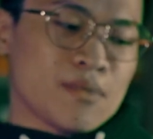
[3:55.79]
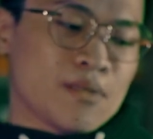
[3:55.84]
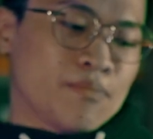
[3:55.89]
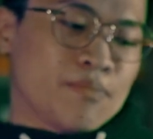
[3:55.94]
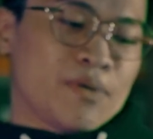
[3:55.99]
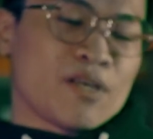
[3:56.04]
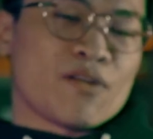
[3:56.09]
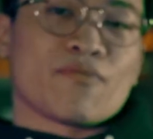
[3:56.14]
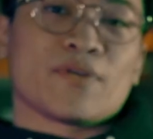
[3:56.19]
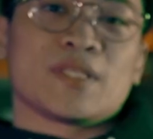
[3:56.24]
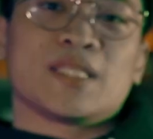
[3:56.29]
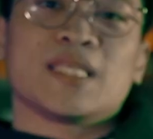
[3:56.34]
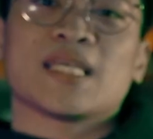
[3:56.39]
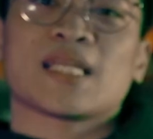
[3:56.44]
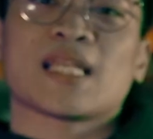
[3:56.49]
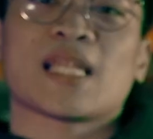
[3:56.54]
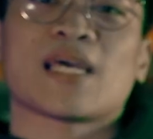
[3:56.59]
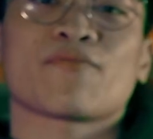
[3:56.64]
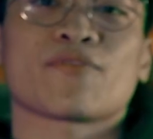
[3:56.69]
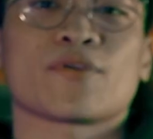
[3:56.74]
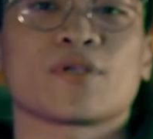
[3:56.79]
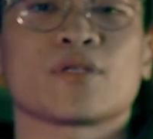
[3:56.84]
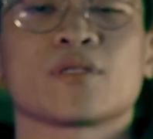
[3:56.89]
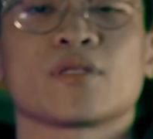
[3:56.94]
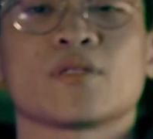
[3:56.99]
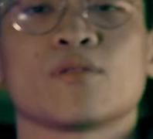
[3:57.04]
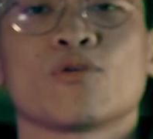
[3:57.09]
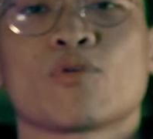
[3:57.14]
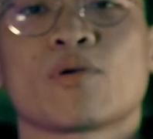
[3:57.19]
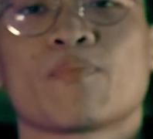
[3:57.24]
a bit of a decline for
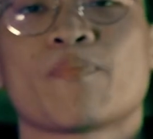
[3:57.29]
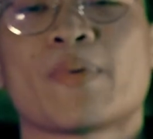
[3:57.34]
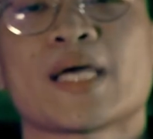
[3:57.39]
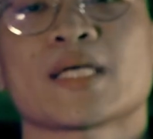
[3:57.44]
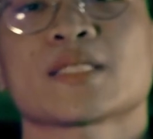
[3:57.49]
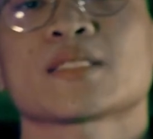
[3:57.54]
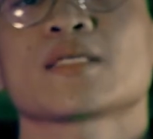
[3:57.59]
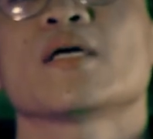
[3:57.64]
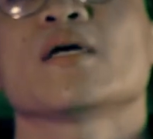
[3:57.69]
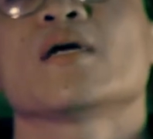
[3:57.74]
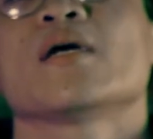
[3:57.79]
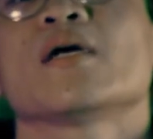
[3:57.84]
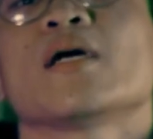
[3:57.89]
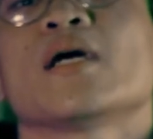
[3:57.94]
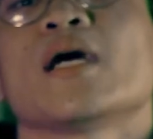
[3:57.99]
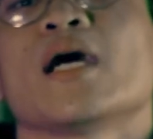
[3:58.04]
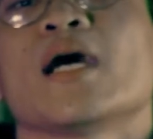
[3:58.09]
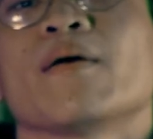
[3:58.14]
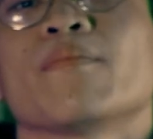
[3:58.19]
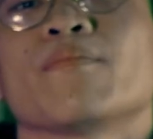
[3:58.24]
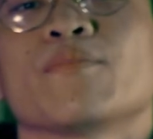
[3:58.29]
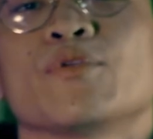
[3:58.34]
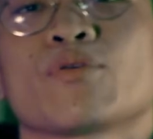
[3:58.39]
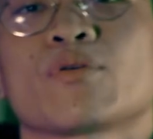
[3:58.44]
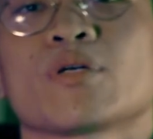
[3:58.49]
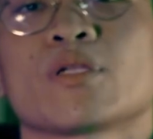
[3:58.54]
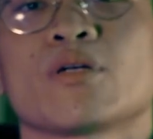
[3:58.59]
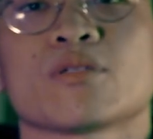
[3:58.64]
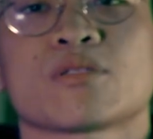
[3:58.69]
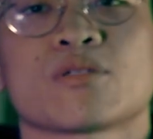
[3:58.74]
your lower pecs. You
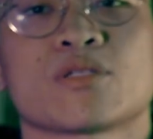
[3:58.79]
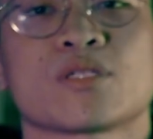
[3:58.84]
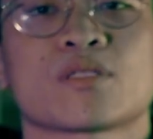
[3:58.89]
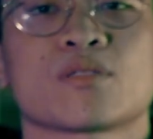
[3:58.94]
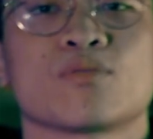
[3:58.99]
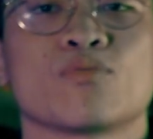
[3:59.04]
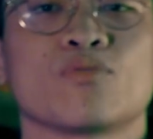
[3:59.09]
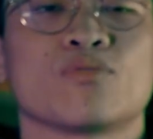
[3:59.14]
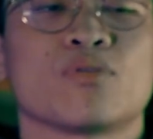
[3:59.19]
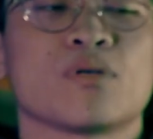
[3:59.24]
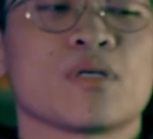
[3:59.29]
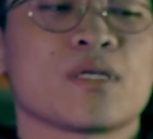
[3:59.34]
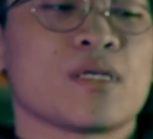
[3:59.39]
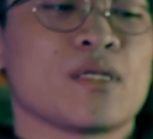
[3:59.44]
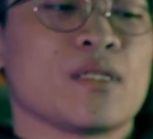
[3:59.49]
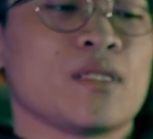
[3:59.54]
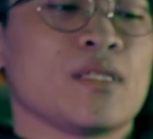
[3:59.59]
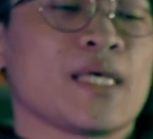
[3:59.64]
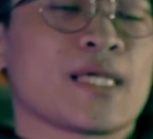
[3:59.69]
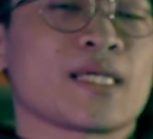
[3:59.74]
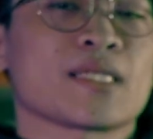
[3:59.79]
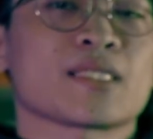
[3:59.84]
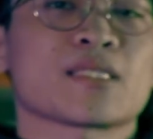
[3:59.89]
could also just do like a